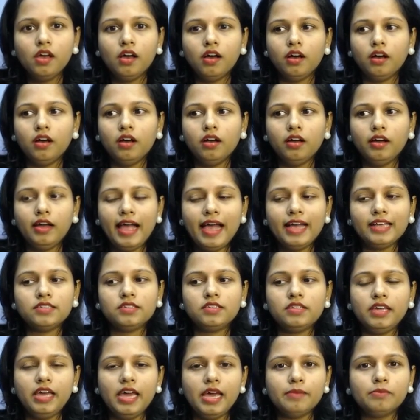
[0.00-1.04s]
Uh, as
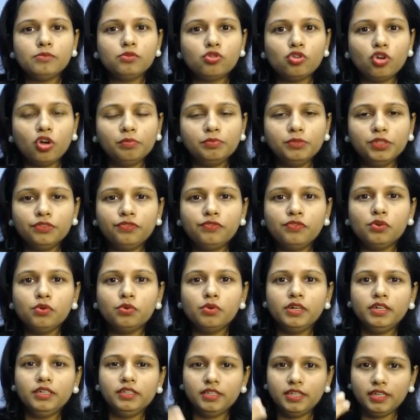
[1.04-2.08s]
they absorb the
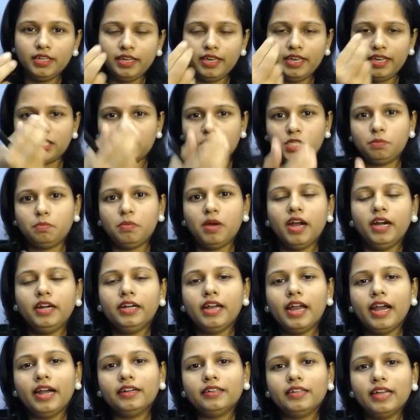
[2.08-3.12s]
fluid, they expand,
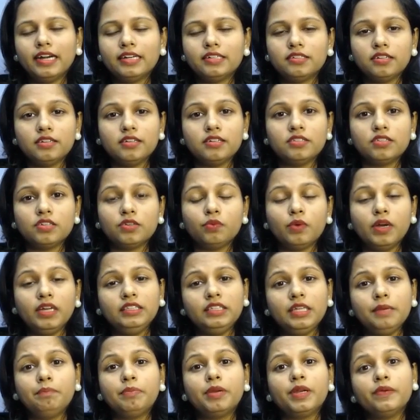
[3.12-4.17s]
and that's the reason why
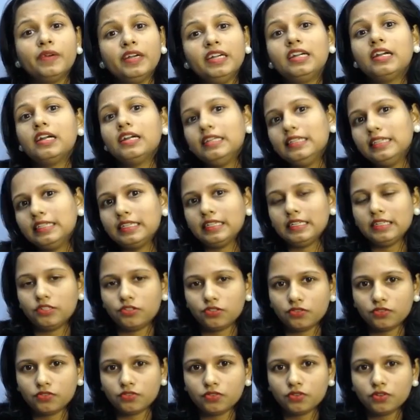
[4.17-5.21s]
they prevent
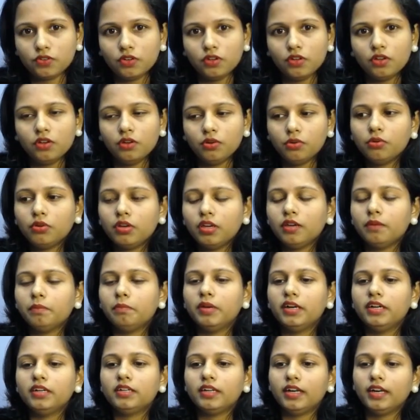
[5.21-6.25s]
leakages. Okay,
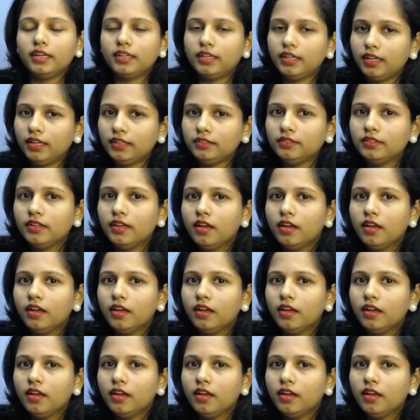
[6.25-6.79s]
but again,